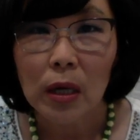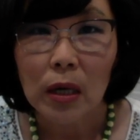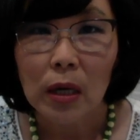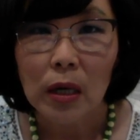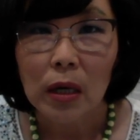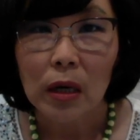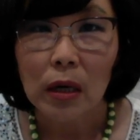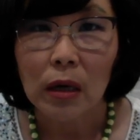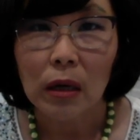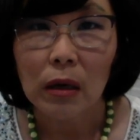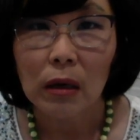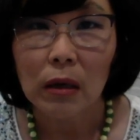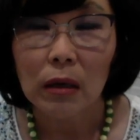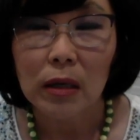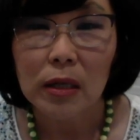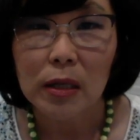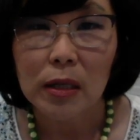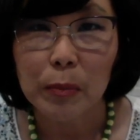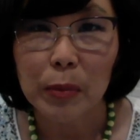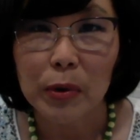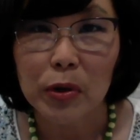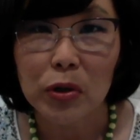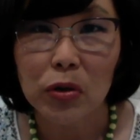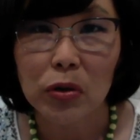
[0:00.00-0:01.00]

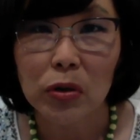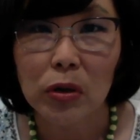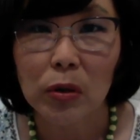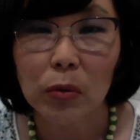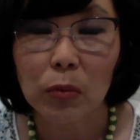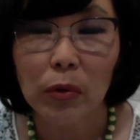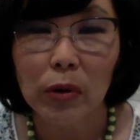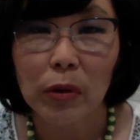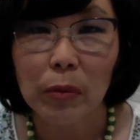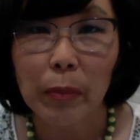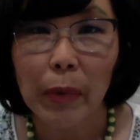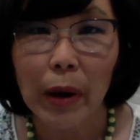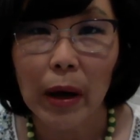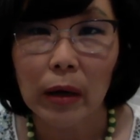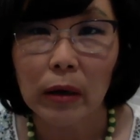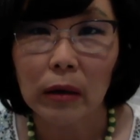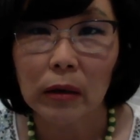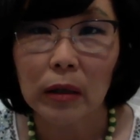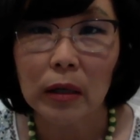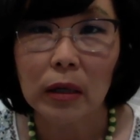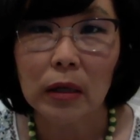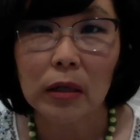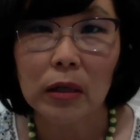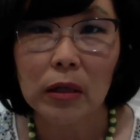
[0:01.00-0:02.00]
especially with
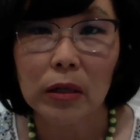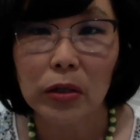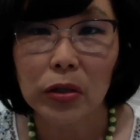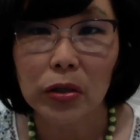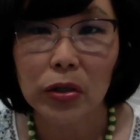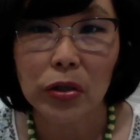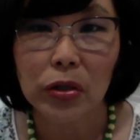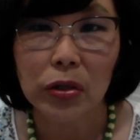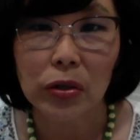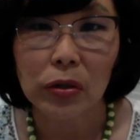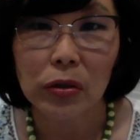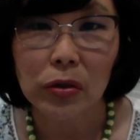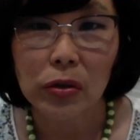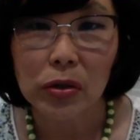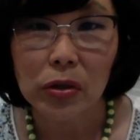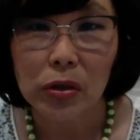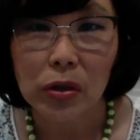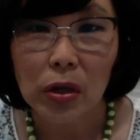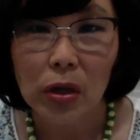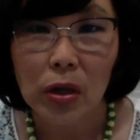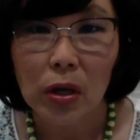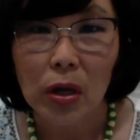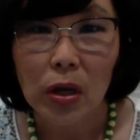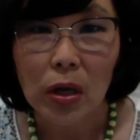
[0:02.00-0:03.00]
bodily conditions.
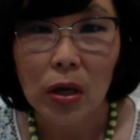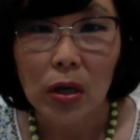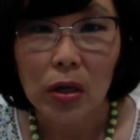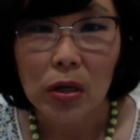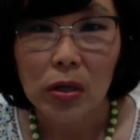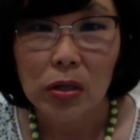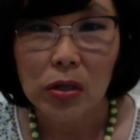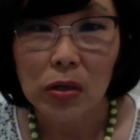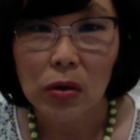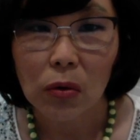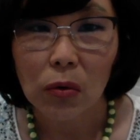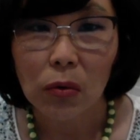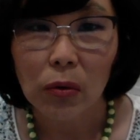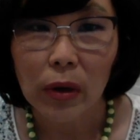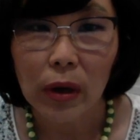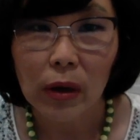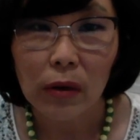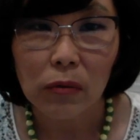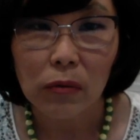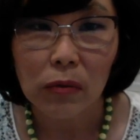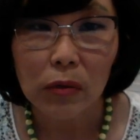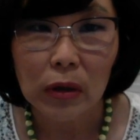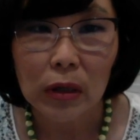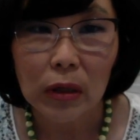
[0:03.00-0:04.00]
So get
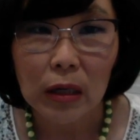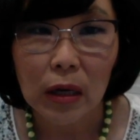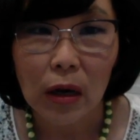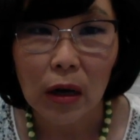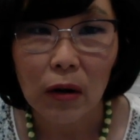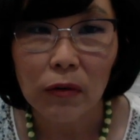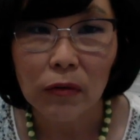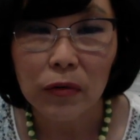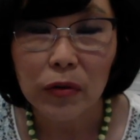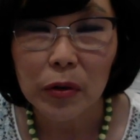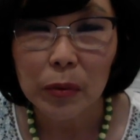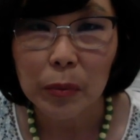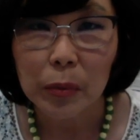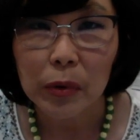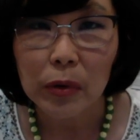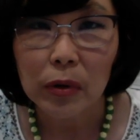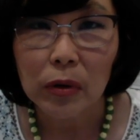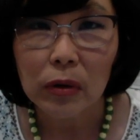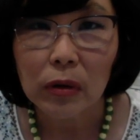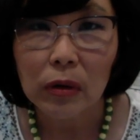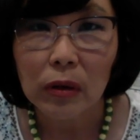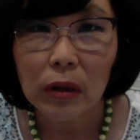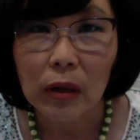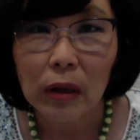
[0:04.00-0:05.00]
really
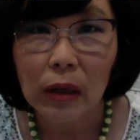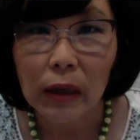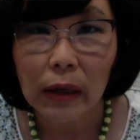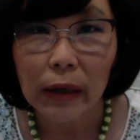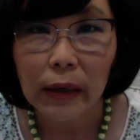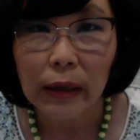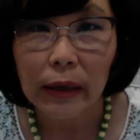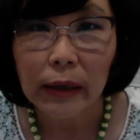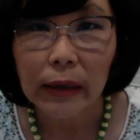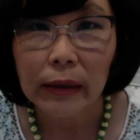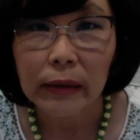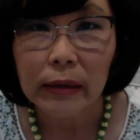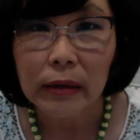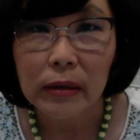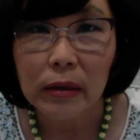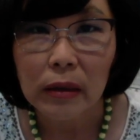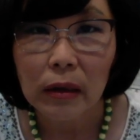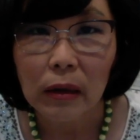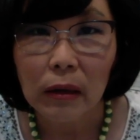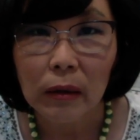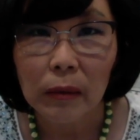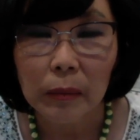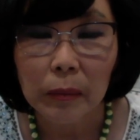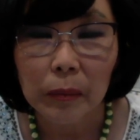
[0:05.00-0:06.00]
comfortable, and
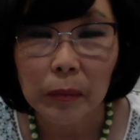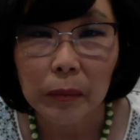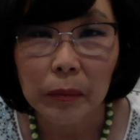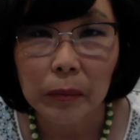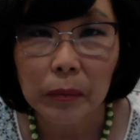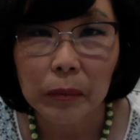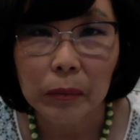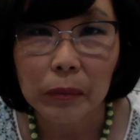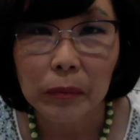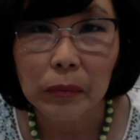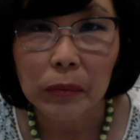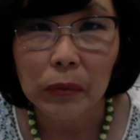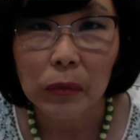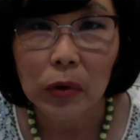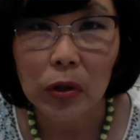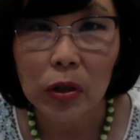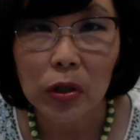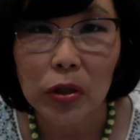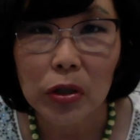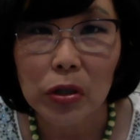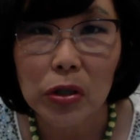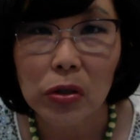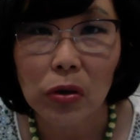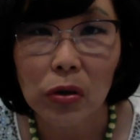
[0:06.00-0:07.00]
we're going
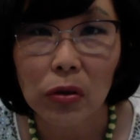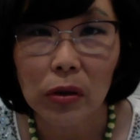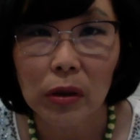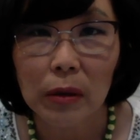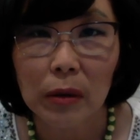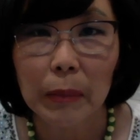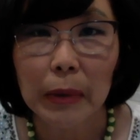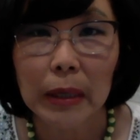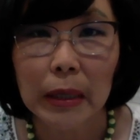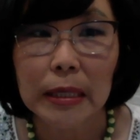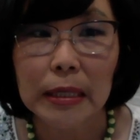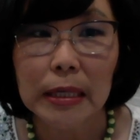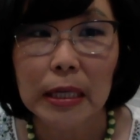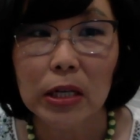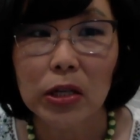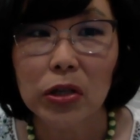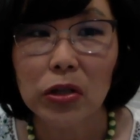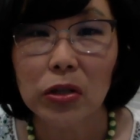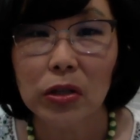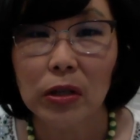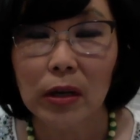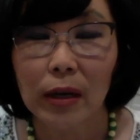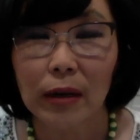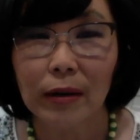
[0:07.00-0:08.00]
to start the
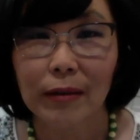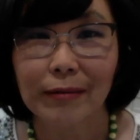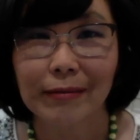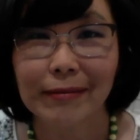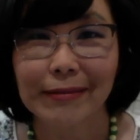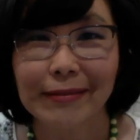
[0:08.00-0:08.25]
meditation now.